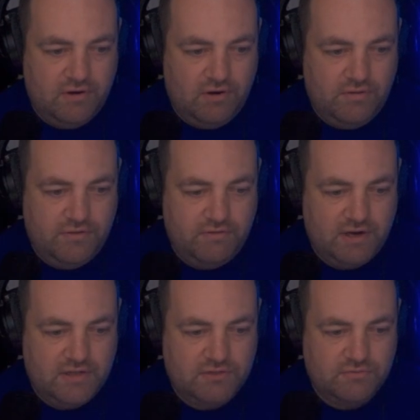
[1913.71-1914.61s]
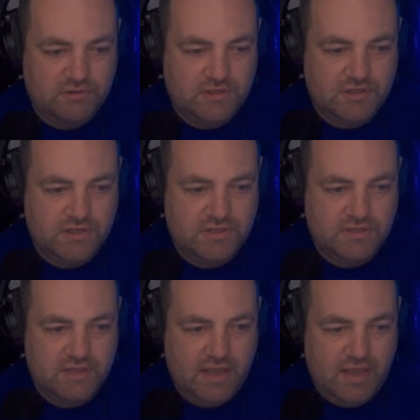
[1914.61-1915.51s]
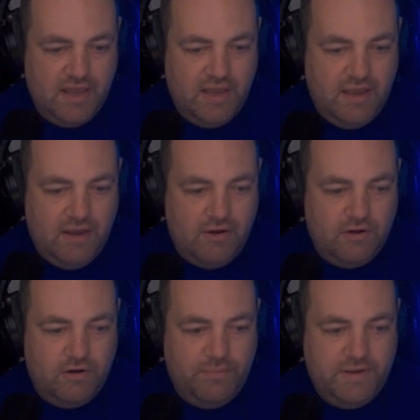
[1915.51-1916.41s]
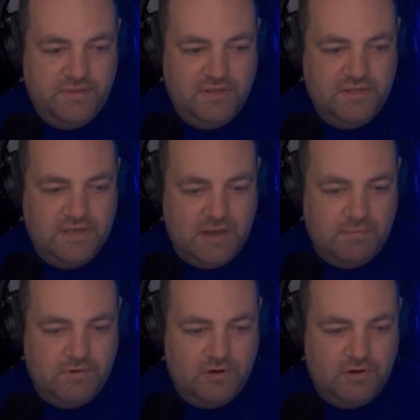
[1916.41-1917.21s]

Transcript: All the rest were just go pick this up,